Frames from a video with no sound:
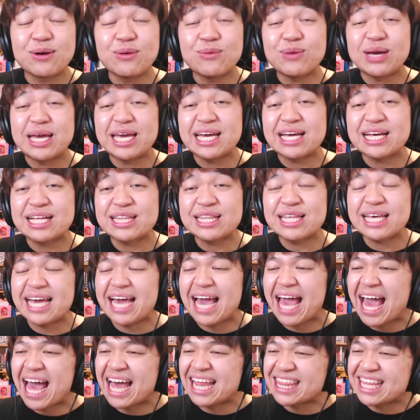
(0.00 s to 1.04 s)
Weeekly
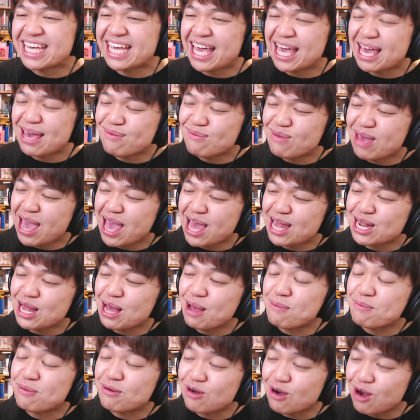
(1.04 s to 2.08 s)
and the
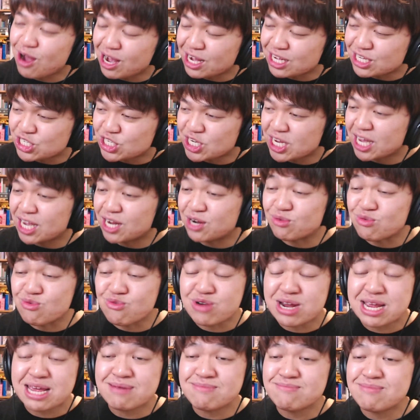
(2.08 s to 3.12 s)
Kpop project
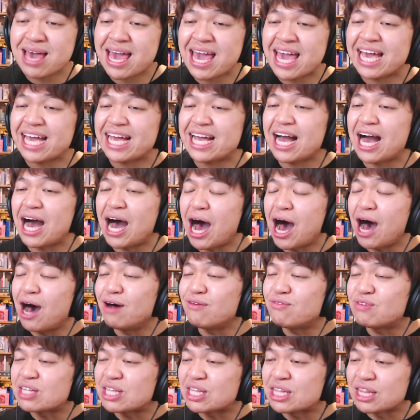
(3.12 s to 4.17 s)
remake
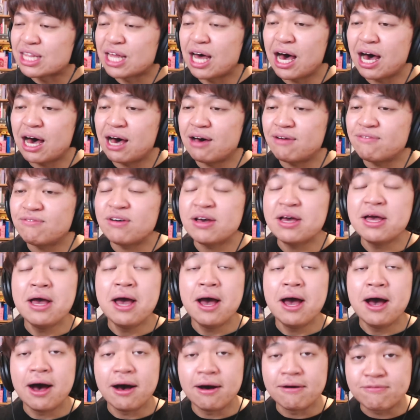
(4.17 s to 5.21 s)
of Love,
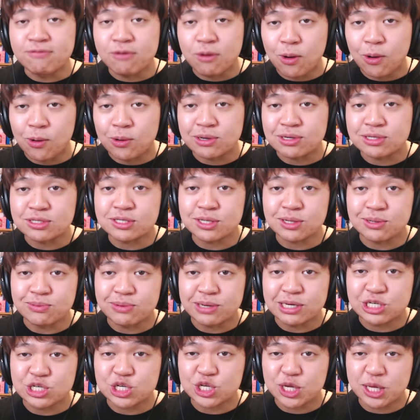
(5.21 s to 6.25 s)
of course,
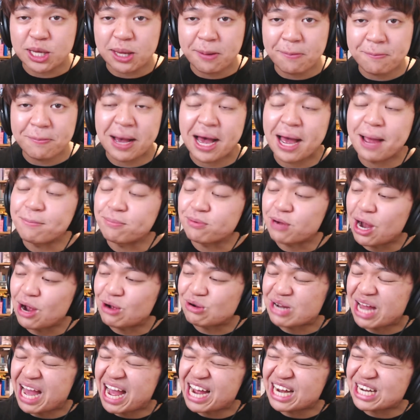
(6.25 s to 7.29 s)
originally by Brown
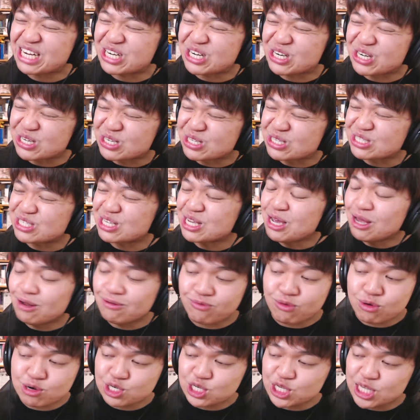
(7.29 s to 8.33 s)
Eyed Girls.
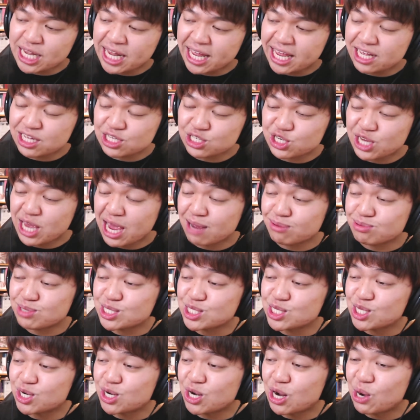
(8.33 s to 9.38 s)
Unfortunately, the English
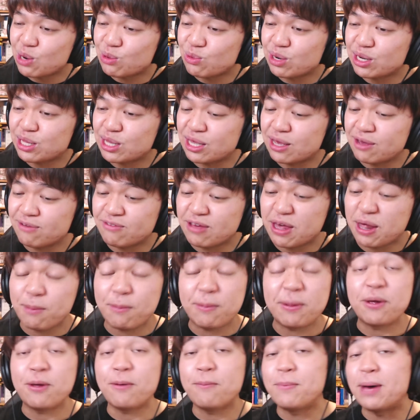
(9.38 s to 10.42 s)
captions are not readily
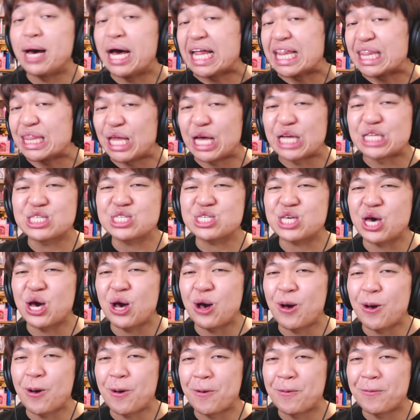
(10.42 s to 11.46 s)
available, but let's
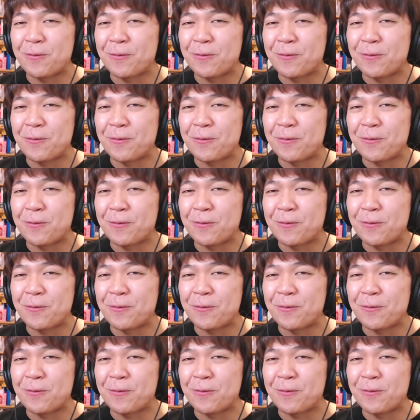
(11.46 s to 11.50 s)
go.